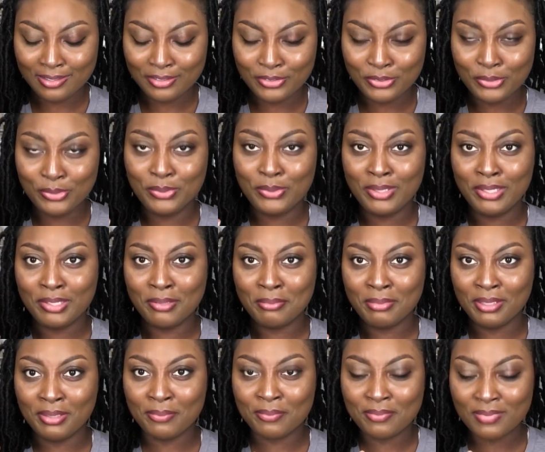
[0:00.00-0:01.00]
Do you hear
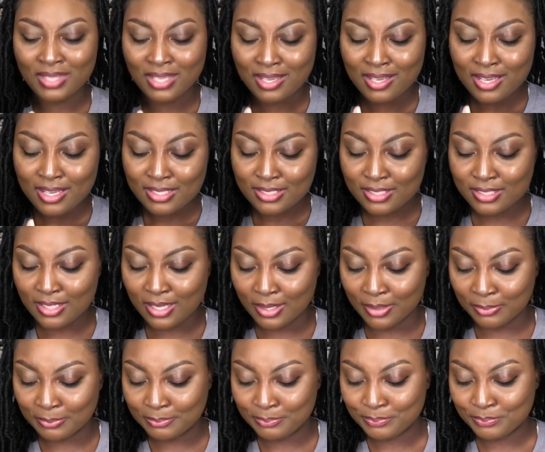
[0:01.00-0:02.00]
me? So,
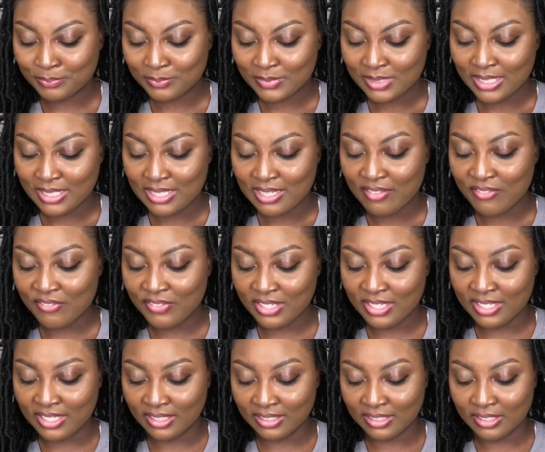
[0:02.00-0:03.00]

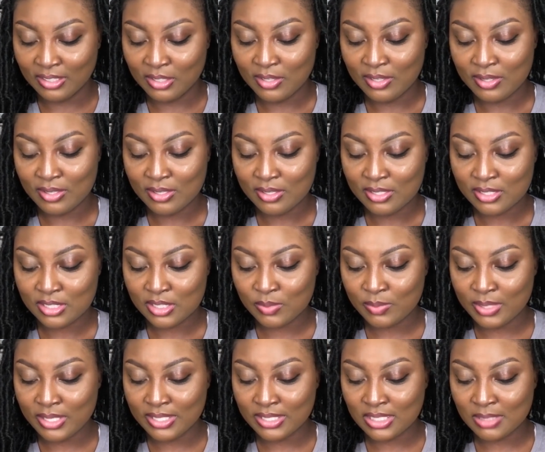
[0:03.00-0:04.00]
vanilla,
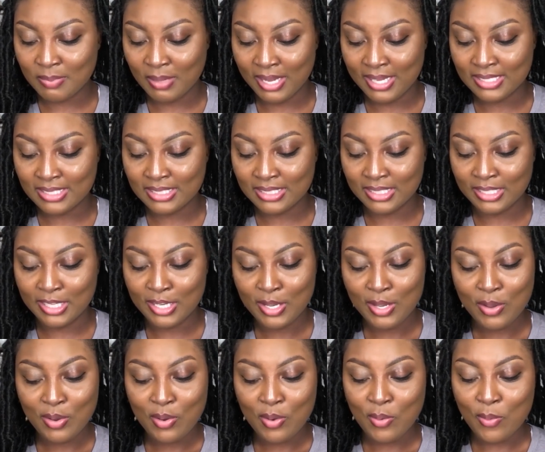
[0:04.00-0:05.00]
sweet and spicy,
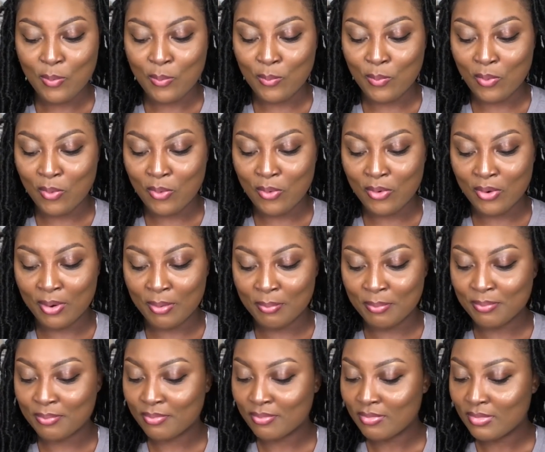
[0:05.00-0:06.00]

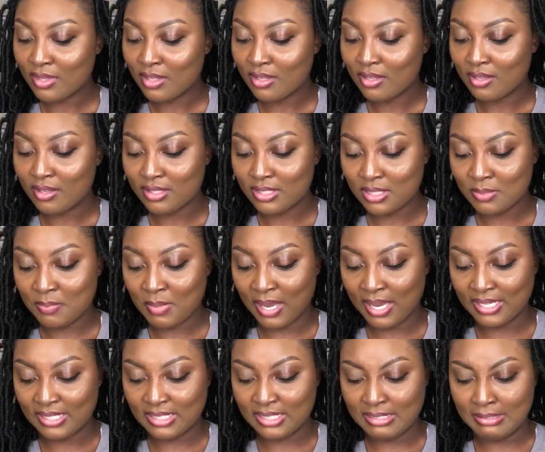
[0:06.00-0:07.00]
warm,
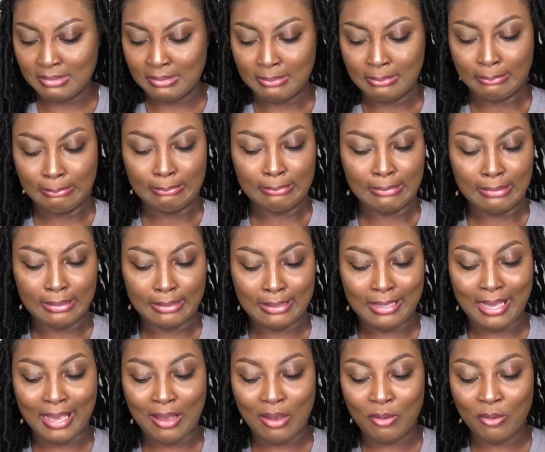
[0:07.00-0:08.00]
spicy,
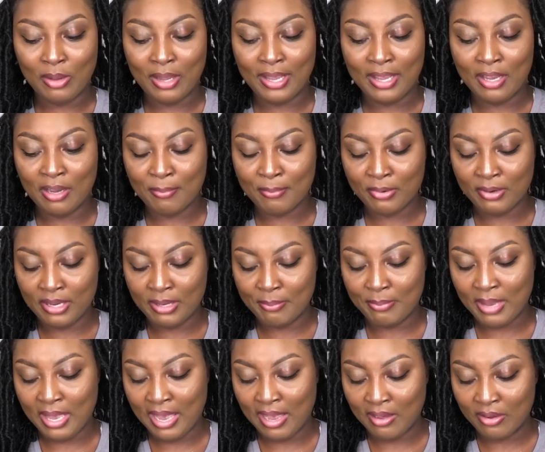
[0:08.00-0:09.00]
cacao, amber, and
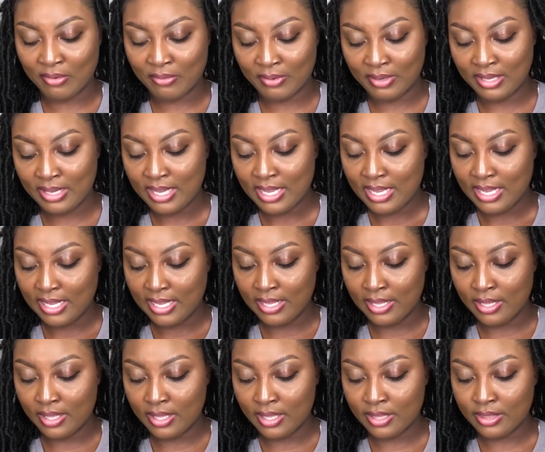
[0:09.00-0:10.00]
powdery.
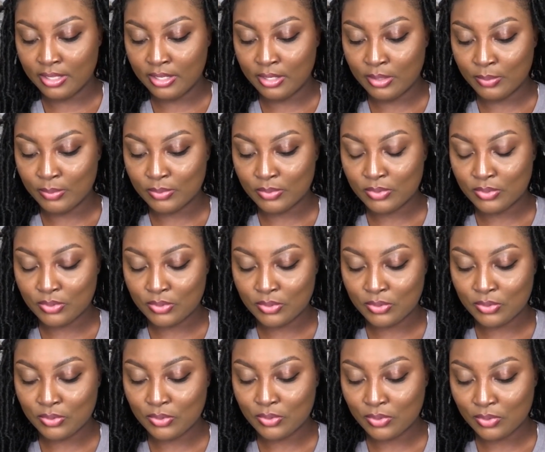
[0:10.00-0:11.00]
And the
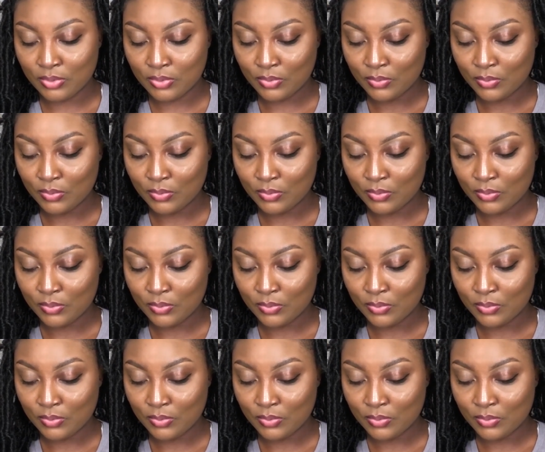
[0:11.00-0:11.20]
notes.